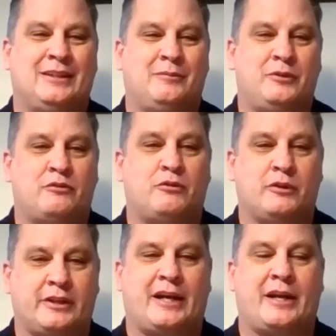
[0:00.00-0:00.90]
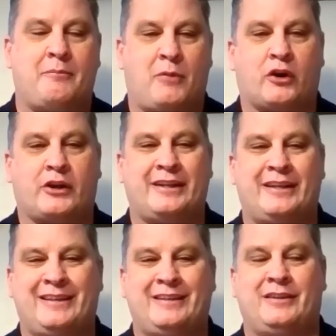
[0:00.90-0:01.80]
You've really got to market
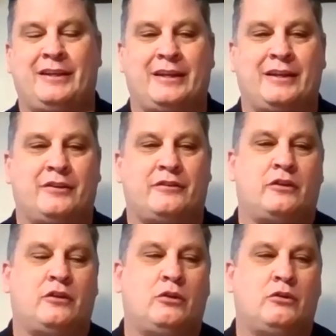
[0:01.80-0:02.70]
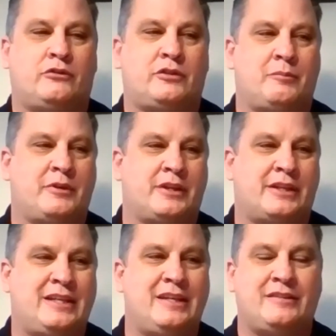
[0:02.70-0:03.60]
it. And so some of the
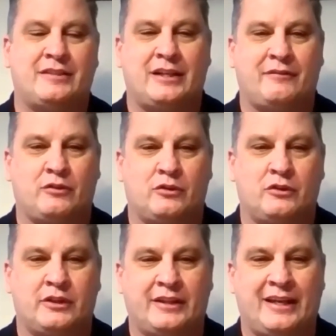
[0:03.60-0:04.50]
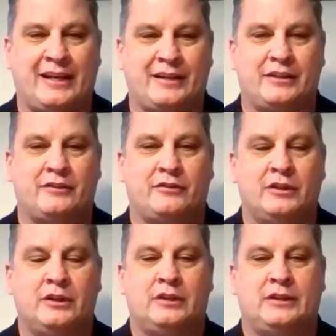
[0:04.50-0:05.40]
keys that I've learned in that is
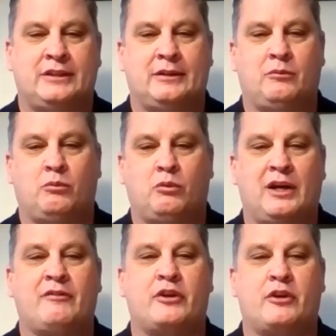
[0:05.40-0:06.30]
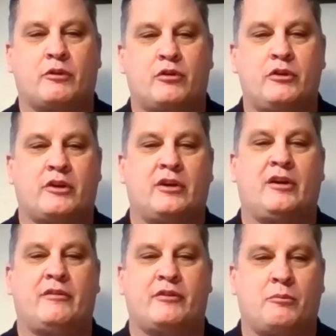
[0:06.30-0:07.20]
wherever you're recruiting or
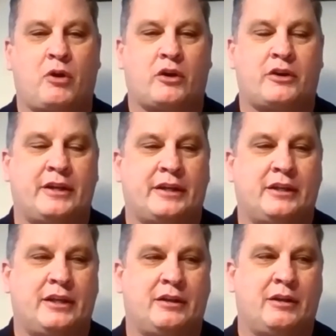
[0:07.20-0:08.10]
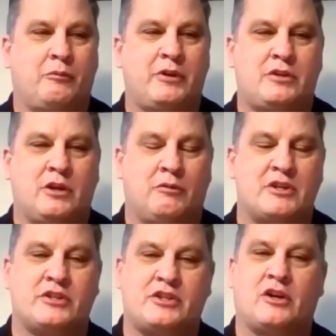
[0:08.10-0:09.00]
however you're marketing, and we
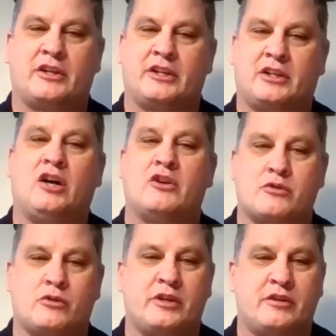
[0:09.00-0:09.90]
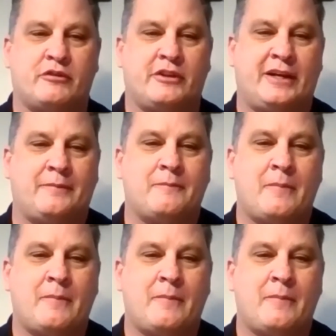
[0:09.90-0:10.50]
originally targeted college recruiting for that,